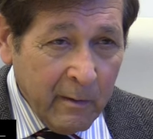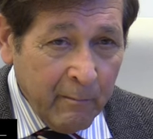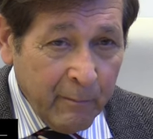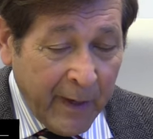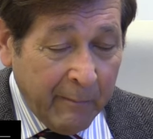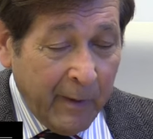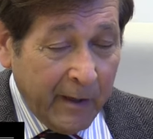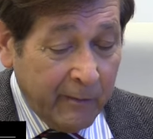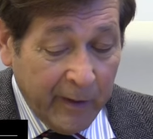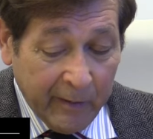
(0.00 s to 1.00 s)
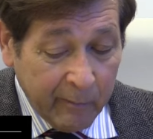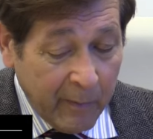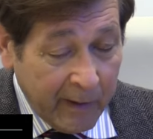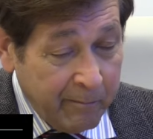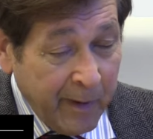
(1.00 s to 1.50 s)
that
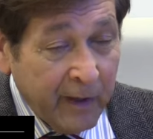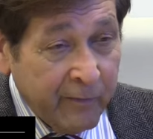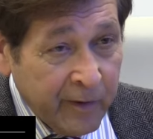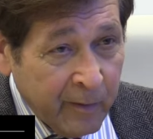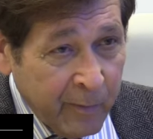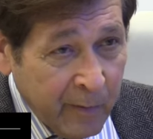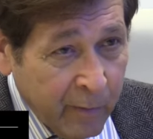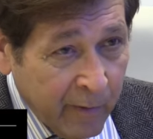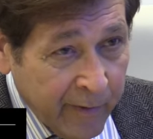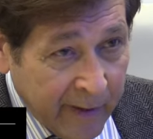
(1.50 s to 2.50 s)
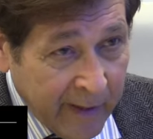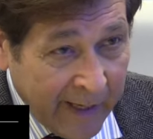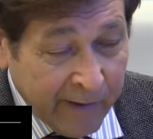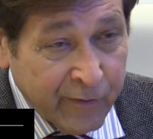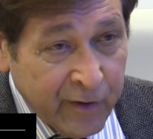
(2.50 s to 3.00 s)
might benefit the people in the
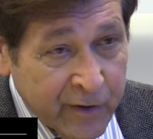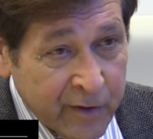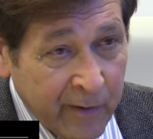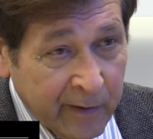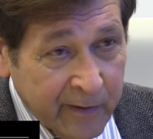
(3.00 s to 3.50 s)
8th District